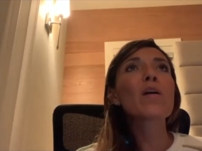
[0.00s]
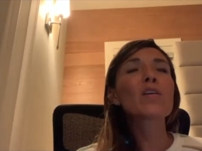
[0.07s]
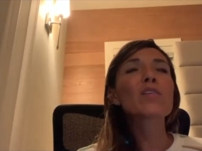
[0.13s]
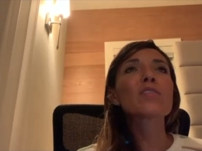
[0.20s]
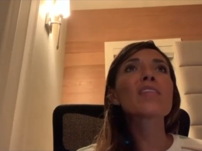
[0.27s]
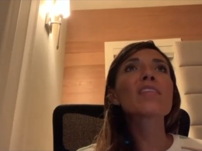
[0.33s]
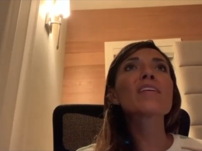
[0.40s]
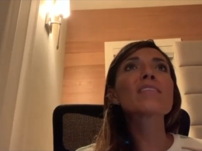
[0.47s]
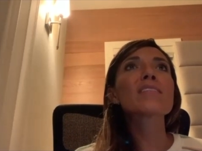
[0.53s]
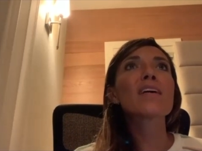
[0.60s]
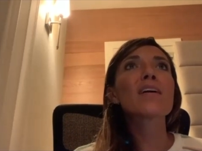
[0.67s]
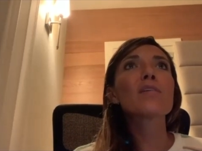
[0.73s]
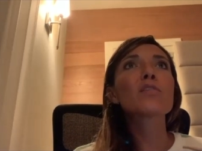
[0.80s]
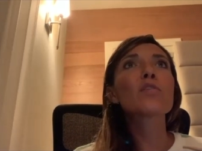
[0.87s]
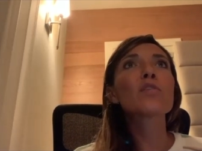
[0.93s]
um, the things
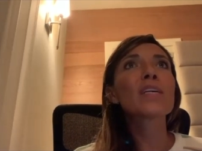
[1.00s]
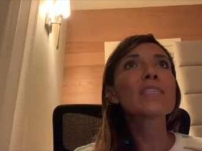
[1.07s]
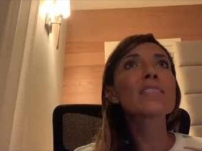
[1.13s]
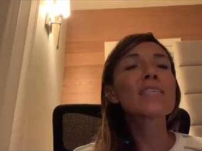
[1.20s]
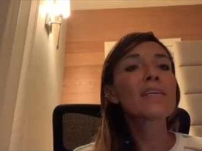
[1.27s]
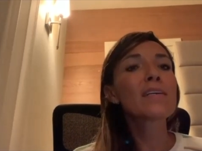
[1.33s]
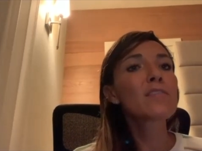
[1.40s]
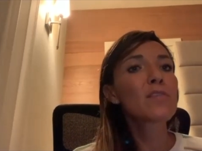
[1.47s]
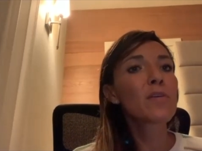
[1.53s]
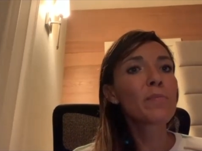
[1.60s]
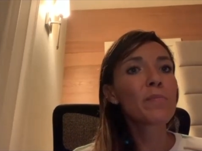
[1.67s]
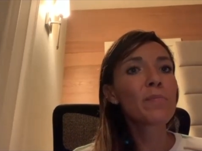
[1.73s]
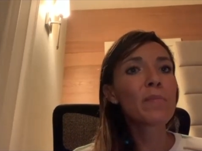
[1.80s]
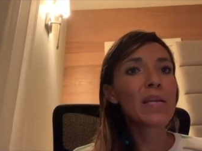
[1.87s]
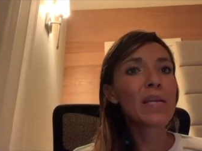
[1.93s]
that you can tell
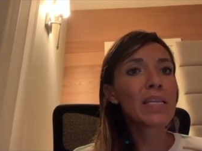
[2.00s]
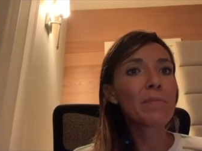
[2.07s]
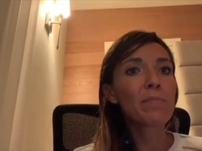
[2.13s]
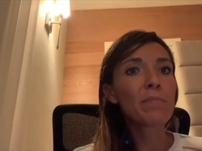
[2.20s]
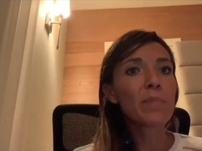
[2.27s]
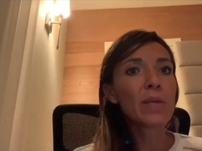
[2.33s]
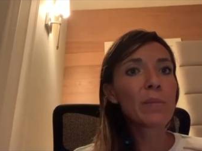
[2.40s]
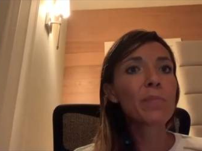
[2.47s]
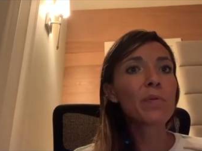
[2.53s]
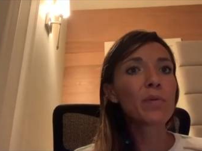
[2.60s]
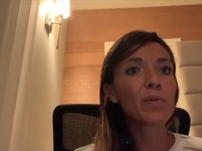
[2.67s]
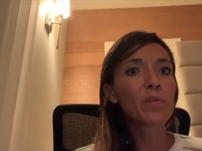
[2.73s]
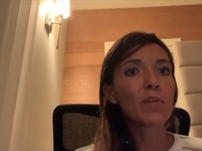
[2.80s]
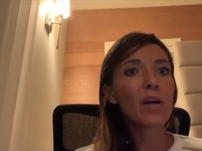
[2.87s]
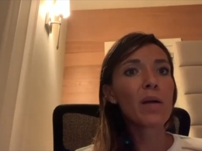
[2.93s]
so many
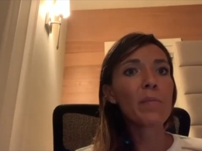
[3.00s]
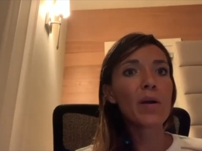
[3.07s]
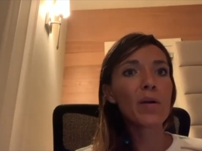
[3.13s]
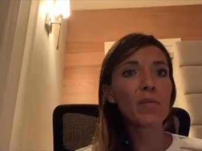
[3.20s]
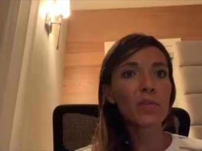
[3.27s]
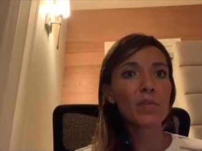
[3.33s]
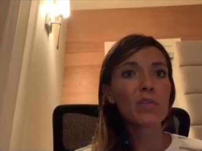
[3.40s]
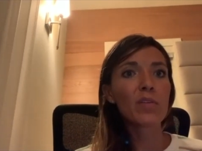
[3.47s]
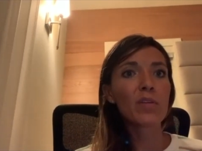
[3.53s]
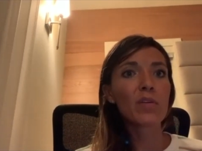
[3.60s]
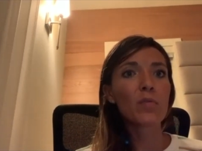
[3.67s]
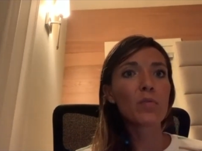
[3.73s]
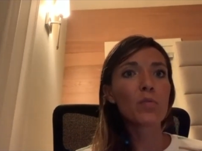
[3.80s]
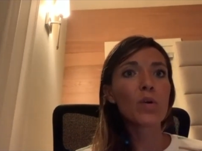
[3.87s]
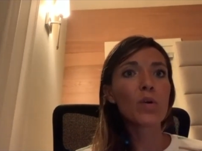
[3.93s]
people about
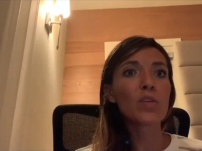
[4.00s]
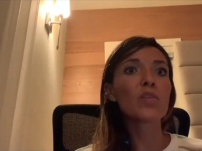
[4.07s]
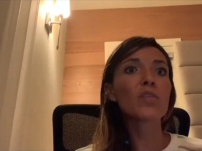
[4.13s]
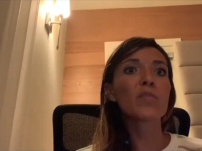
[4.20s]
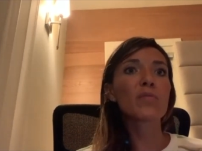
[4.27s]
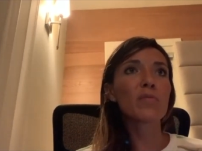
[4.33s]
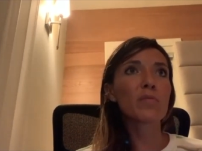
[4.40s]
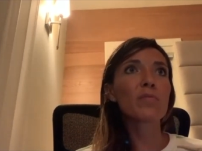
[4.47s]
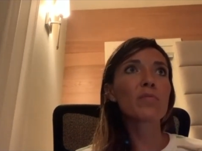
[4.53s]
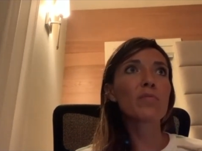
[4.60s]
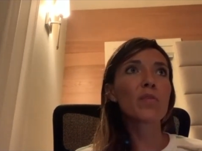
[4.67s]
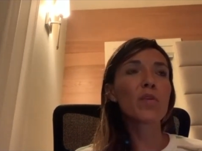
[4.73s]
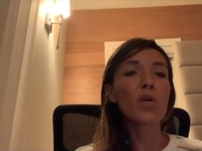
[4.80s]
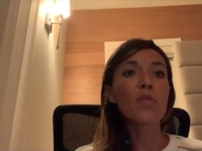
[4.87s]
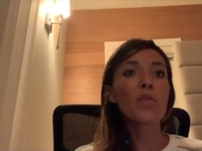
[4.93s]
what you have
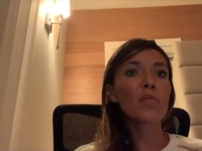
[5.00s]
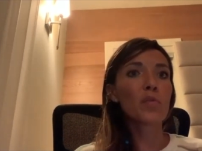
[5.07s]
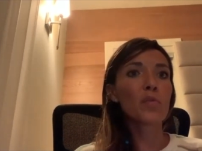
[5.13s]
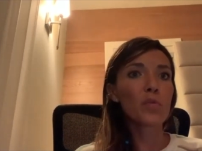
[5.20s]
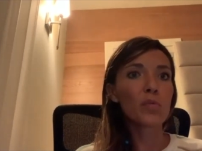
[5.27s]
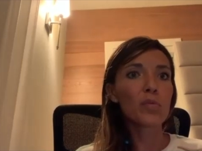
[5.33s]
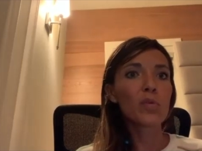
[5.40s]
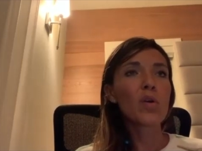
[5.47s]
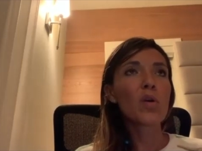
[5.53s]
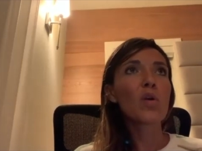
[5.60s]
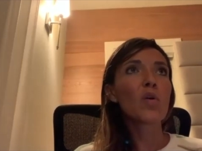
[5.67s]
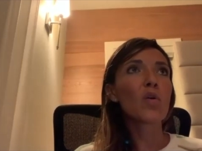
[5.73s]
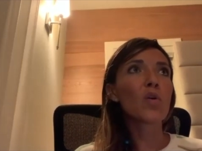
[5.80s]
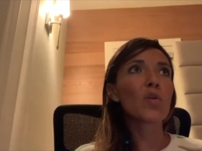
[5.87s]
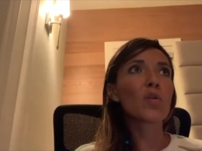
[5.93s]
gone through,
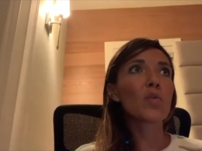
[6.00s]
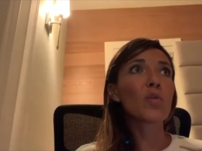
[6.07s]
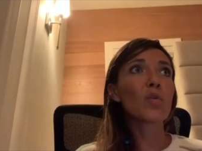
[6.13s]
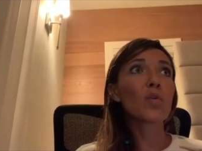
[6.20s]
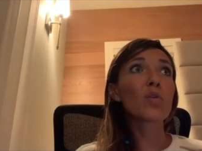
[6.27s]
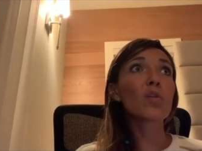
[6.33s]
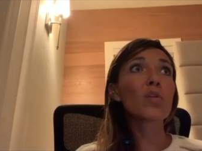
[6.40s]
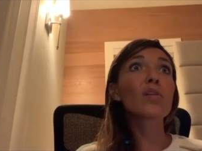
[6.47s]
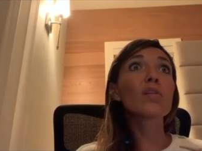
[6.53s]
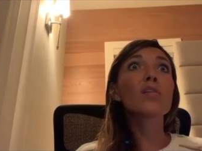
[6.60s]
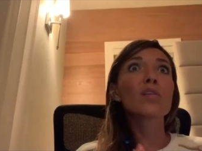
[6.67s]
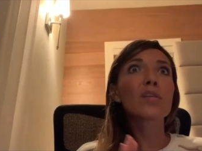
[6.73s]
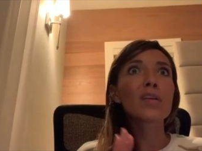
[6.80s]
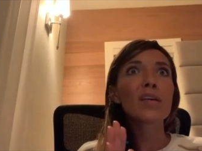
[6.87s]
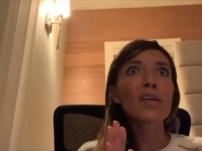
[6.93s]
or
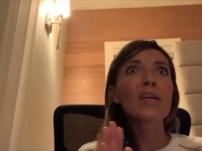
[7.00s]
look,